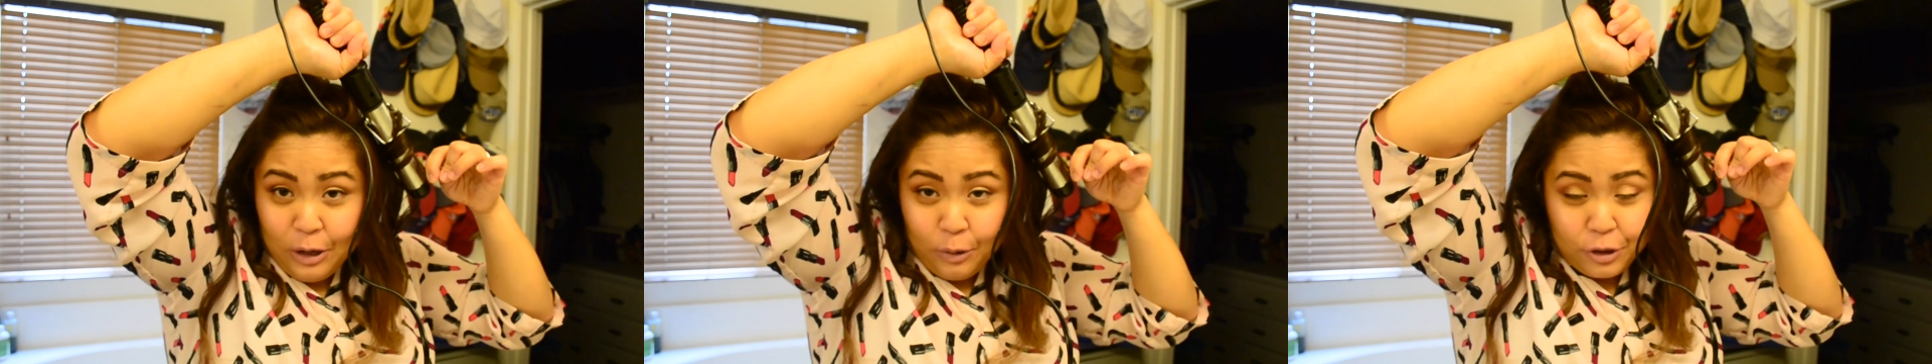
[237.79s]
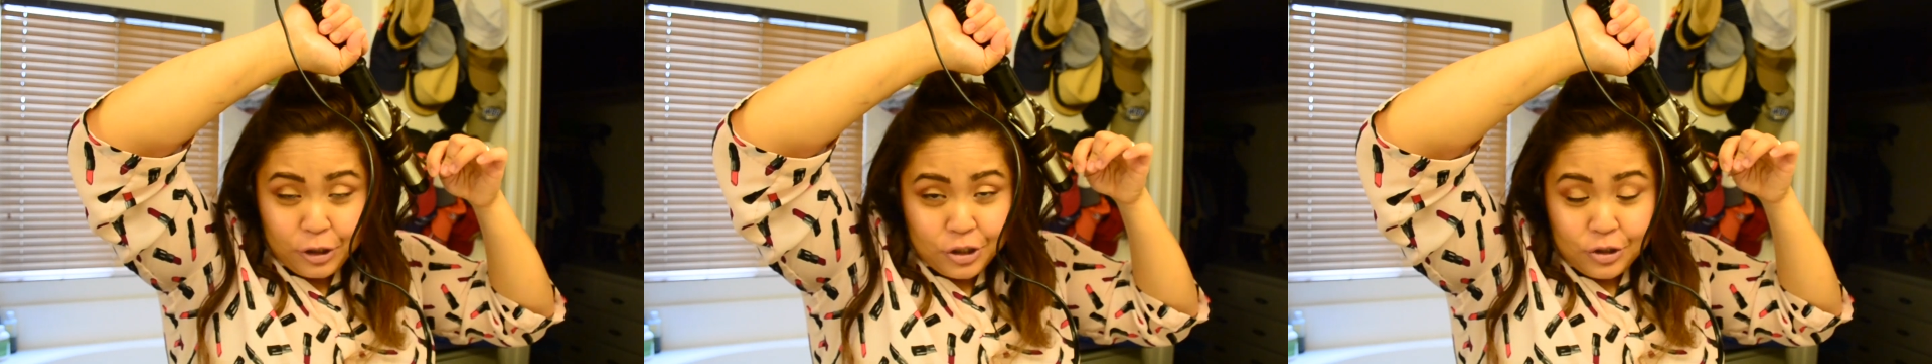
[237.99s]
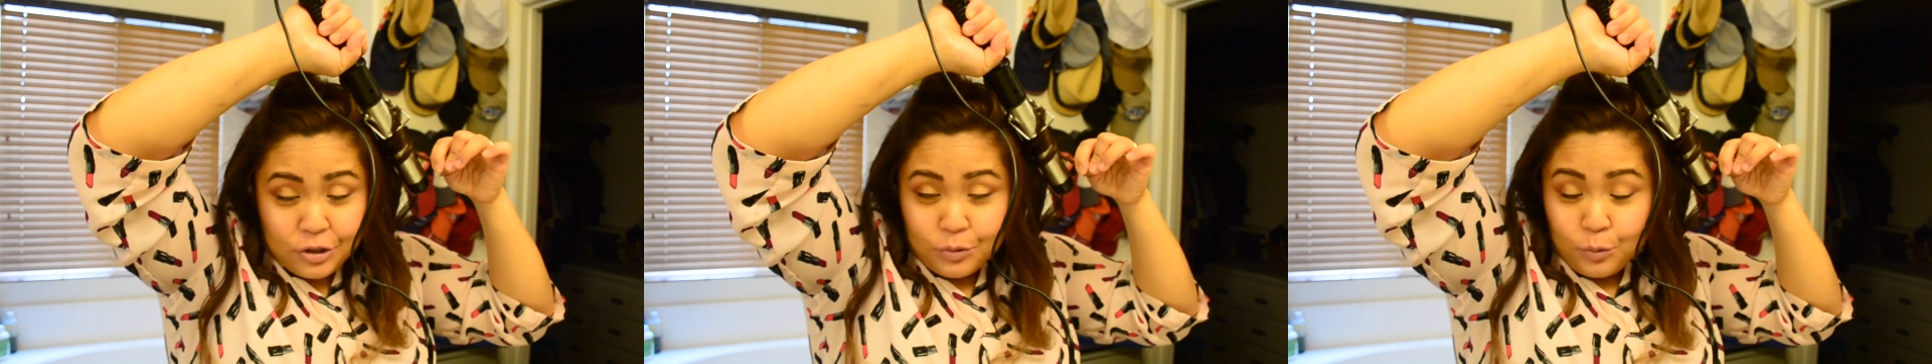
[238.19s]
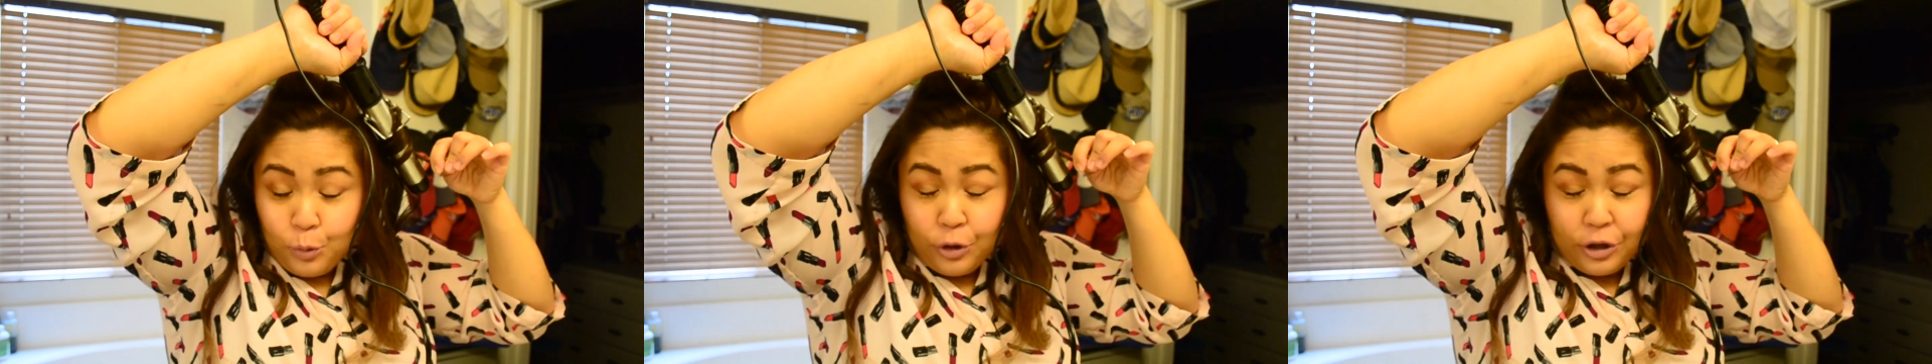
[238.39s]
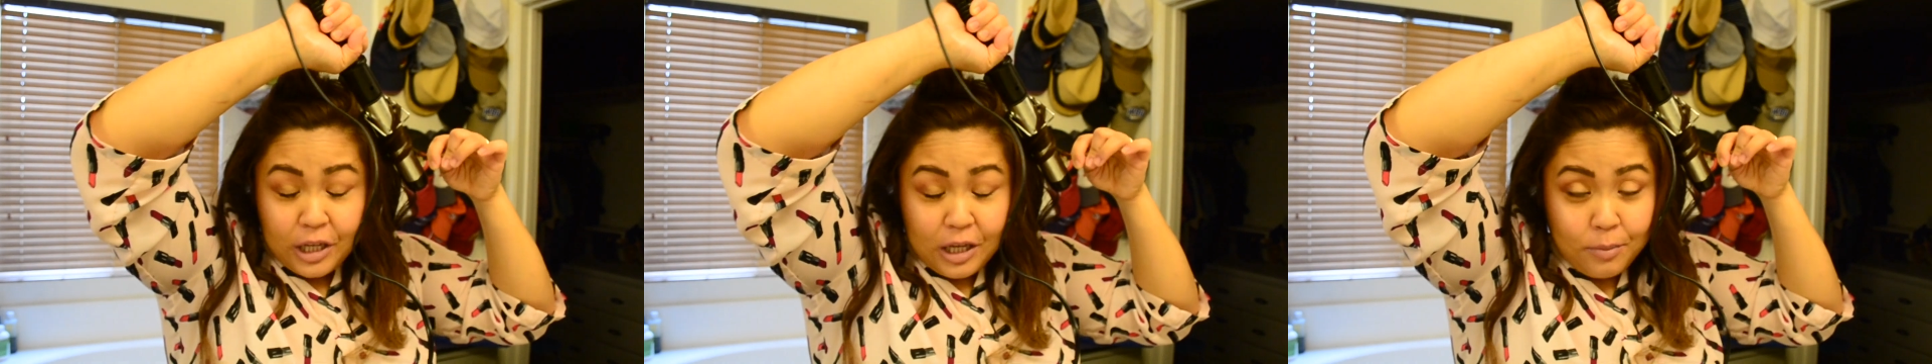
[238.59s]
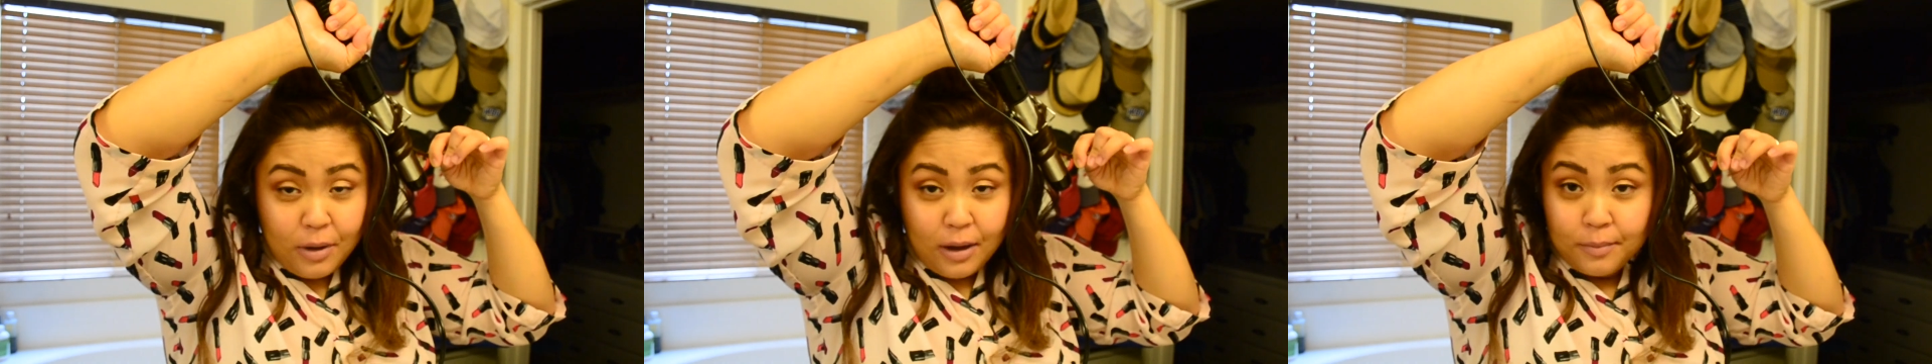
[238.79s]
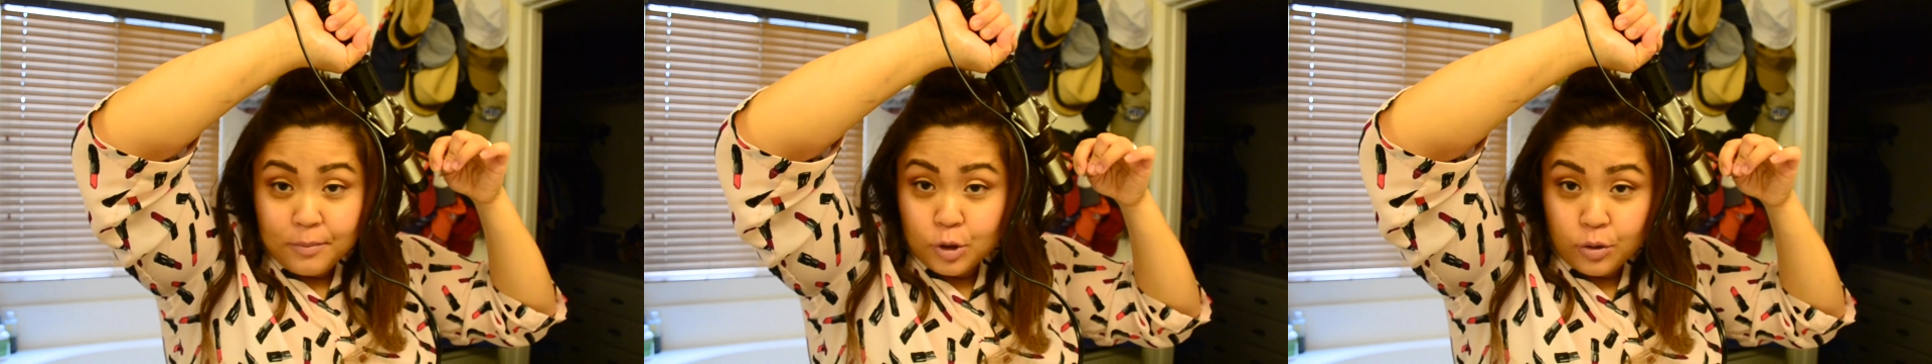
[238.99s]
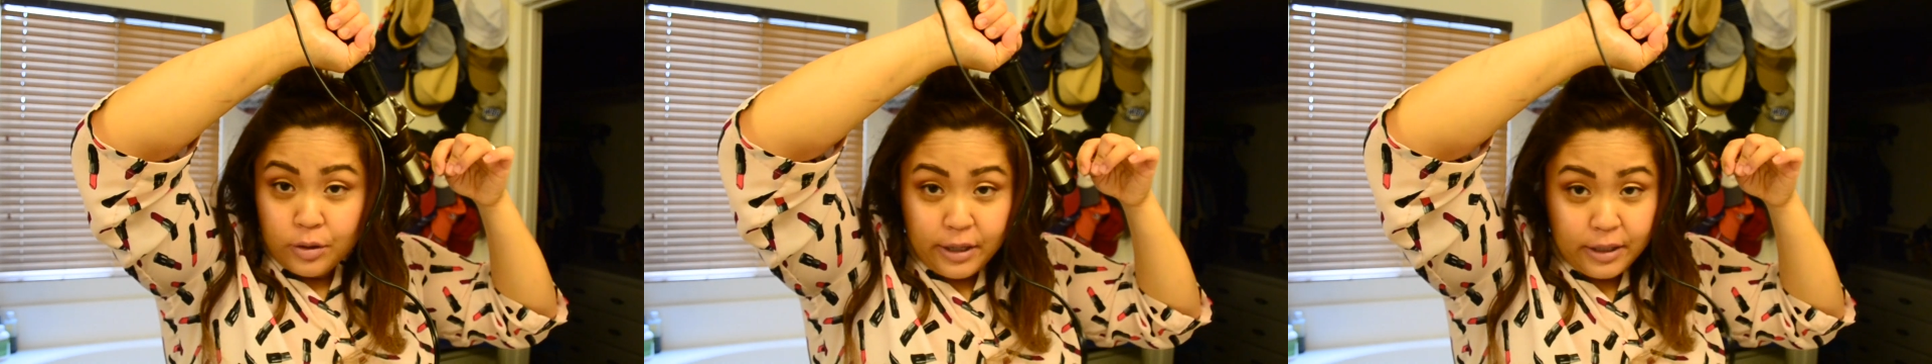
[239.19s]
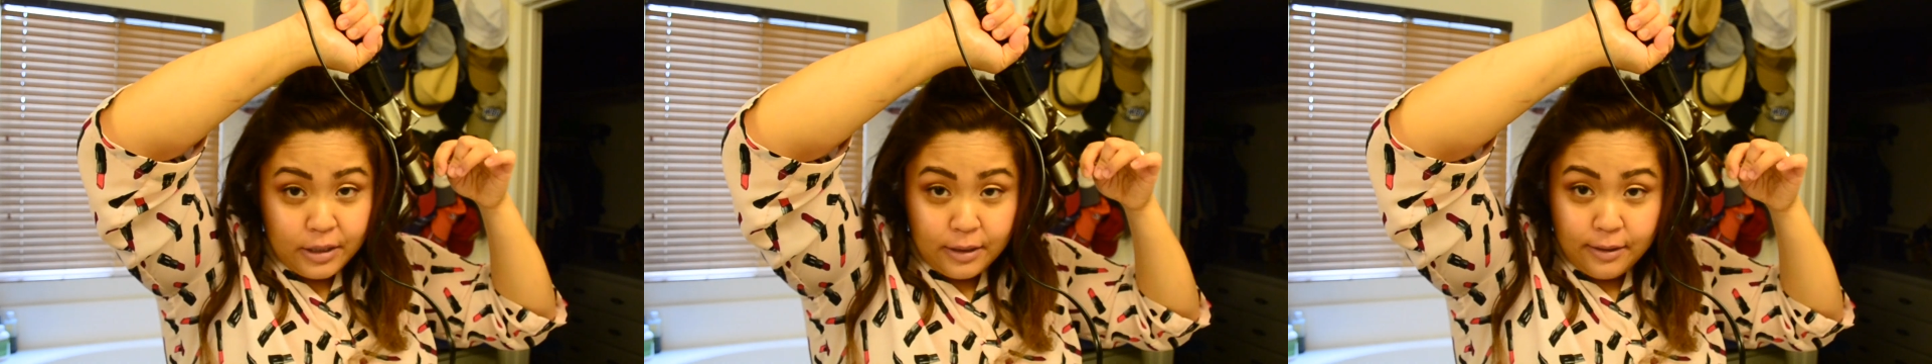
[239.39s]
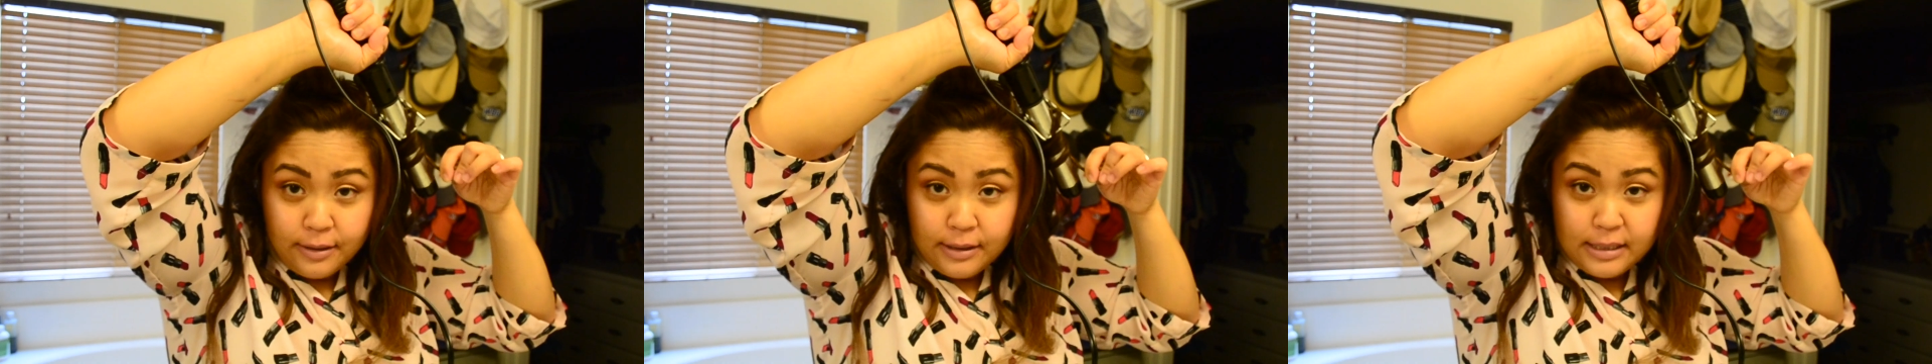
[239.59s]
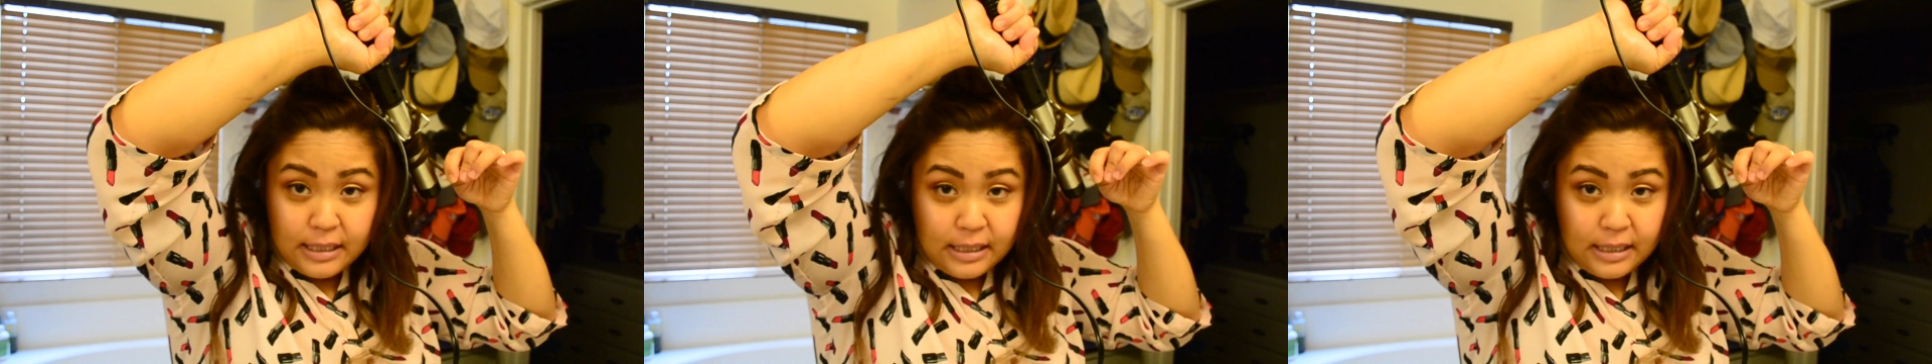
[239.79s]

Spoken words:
We're just working moms trying to look